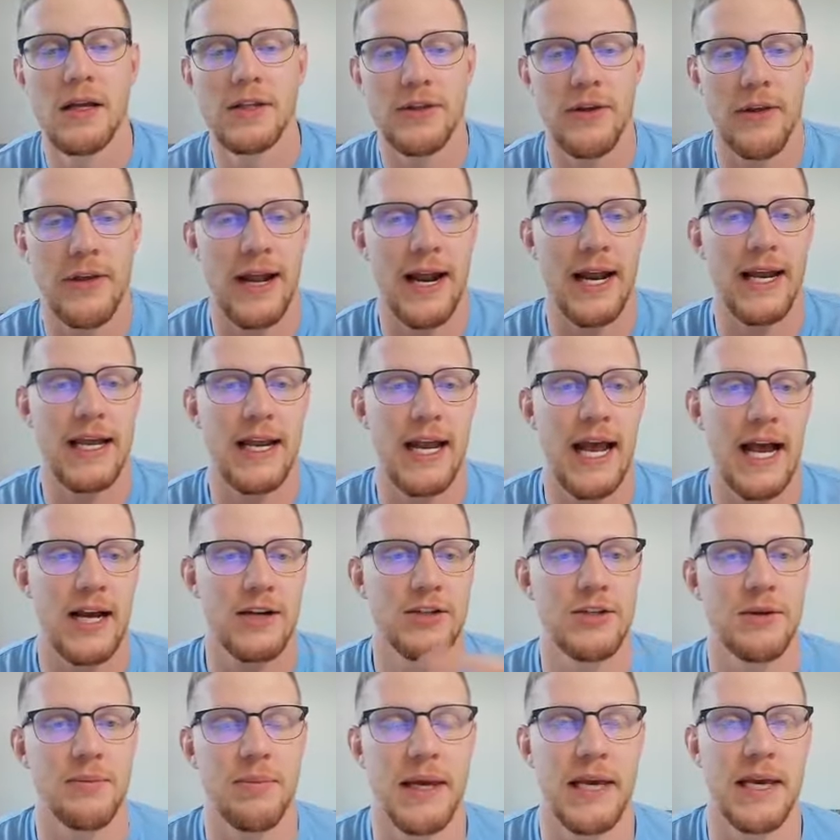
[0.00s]
so that I can
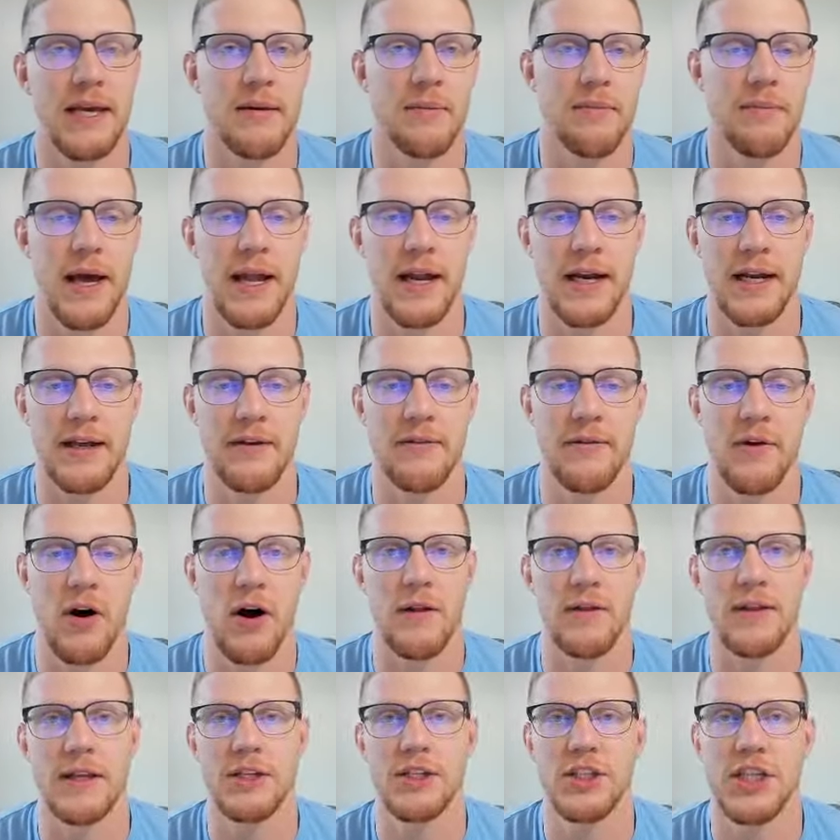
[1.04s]
actually be competitive
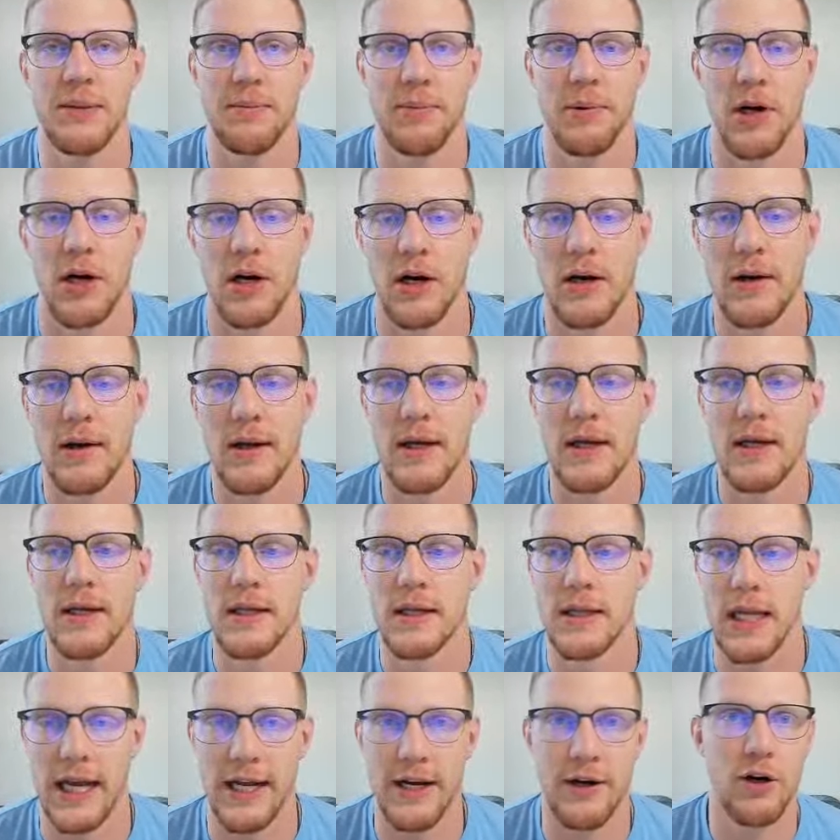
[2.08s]
on the cheaper
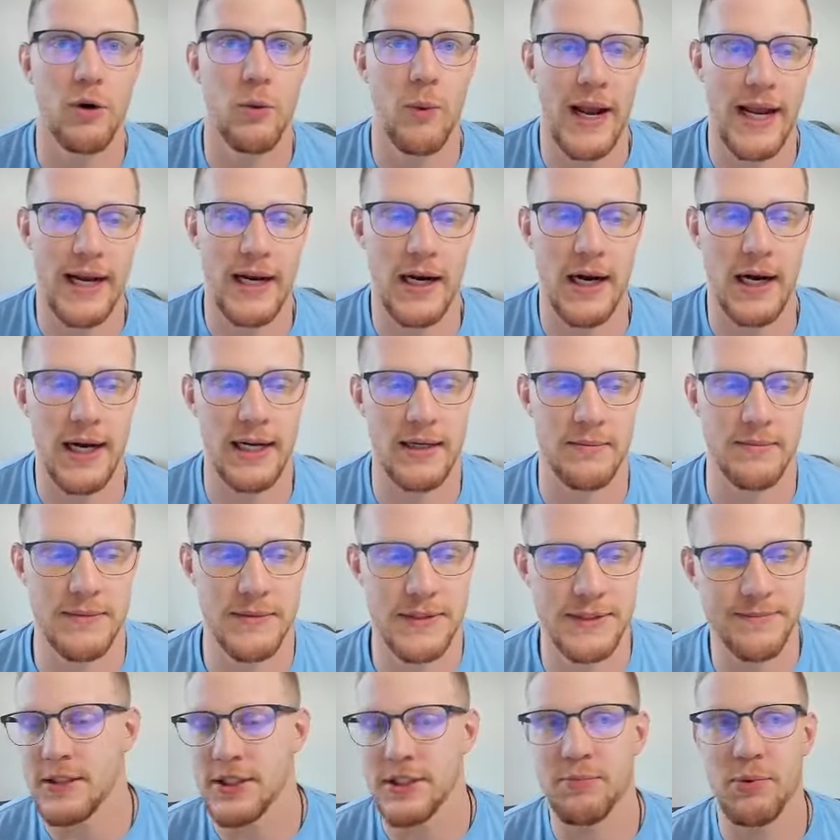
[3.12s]
lighter weight
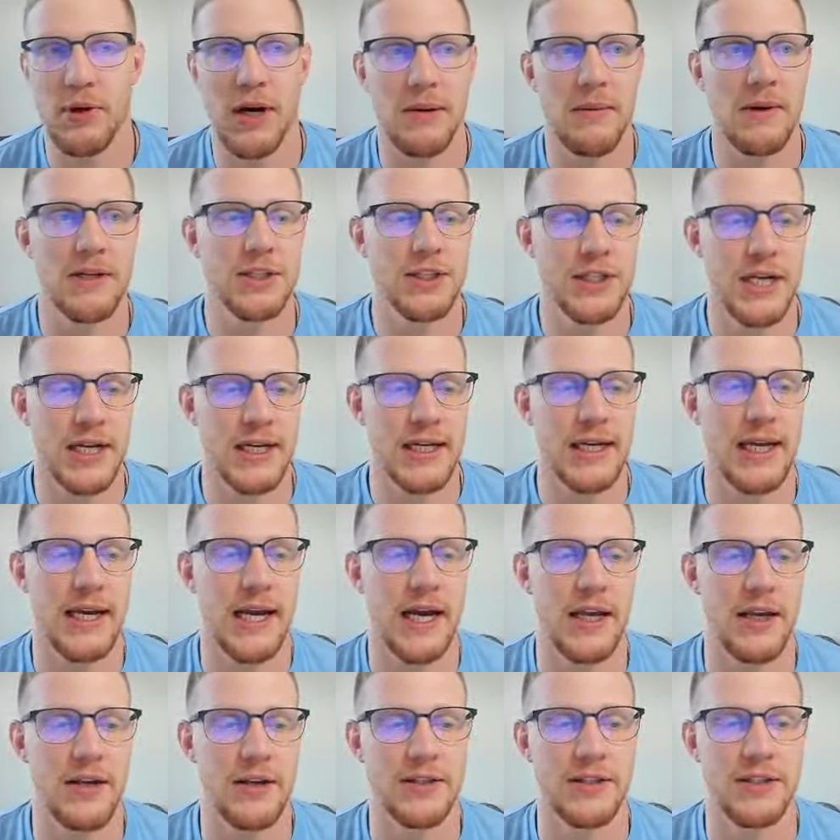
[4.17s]
items. Just pretty much a technique
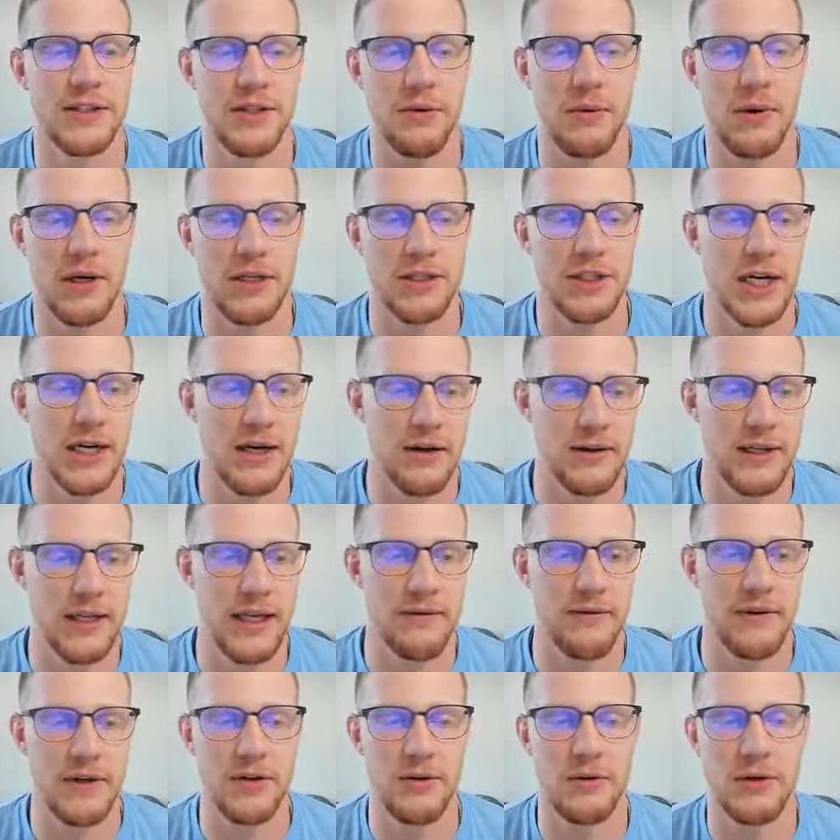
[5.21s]
I use is you wanna check out the
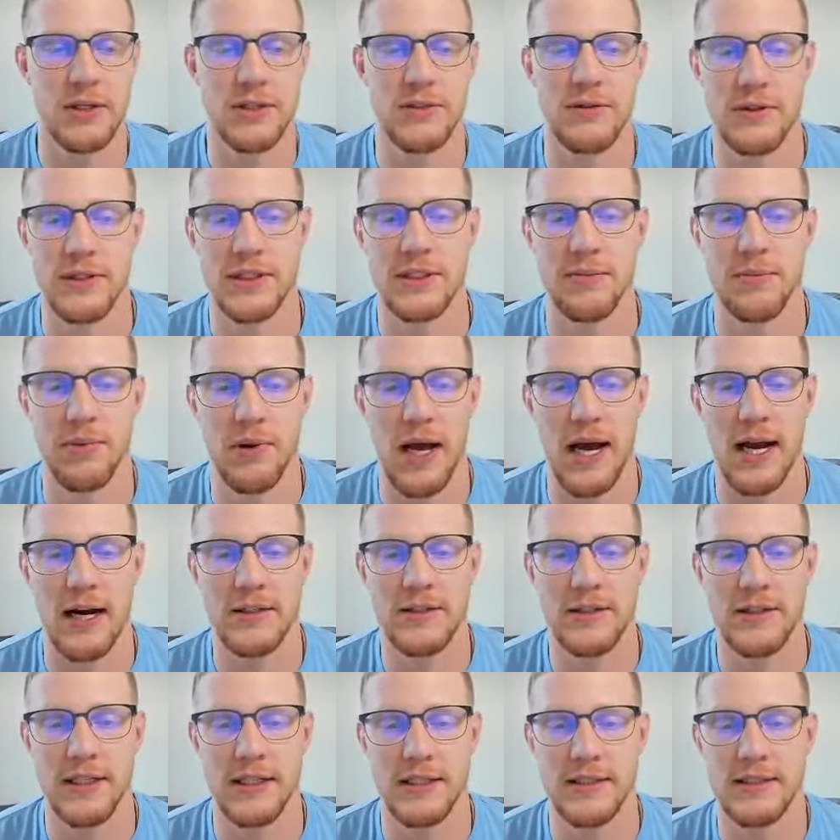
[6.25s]
inventory source
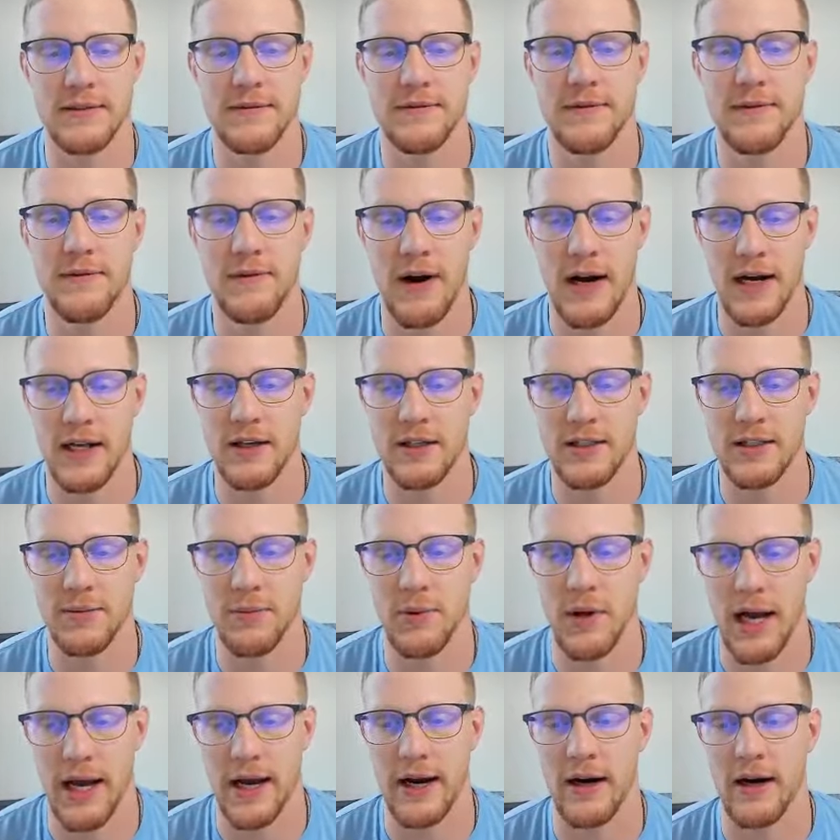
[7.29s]
suppliers list, find a good
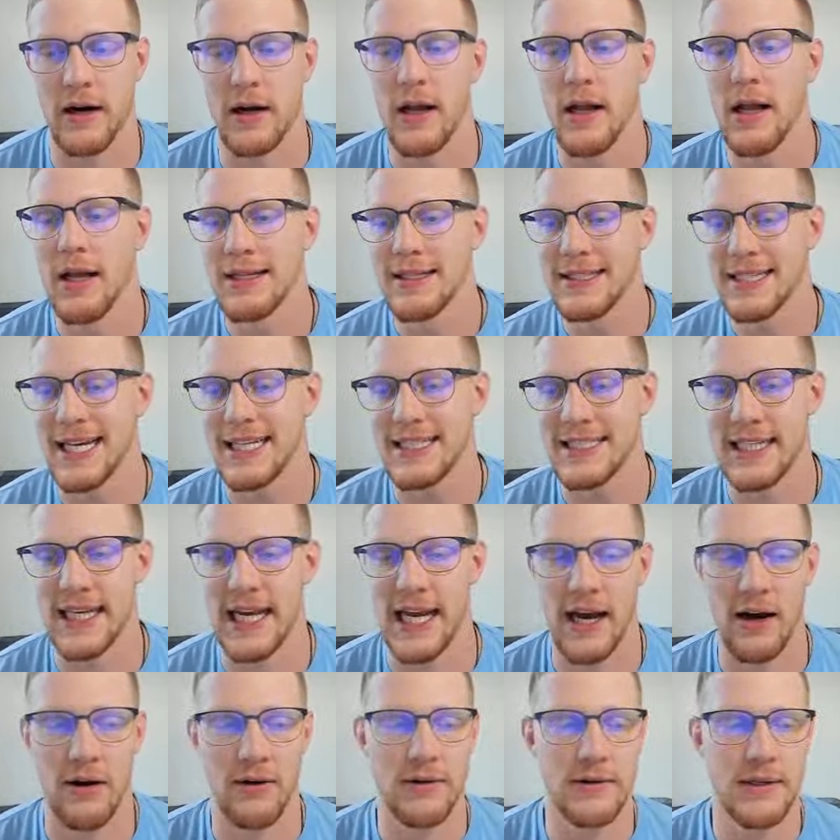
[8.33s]
supplier, test it
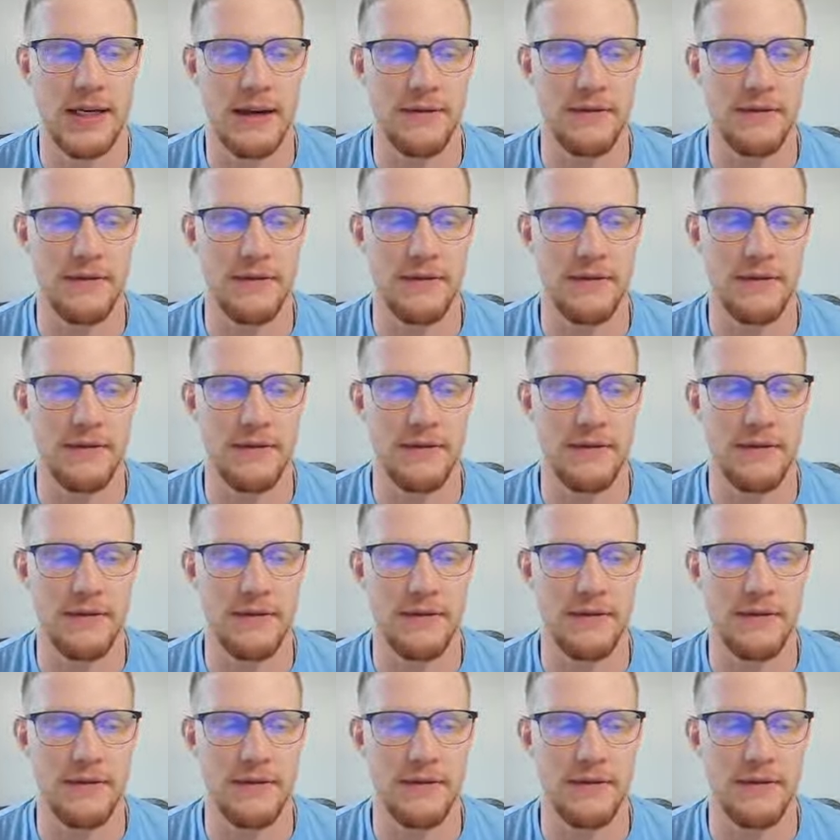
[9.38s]
out.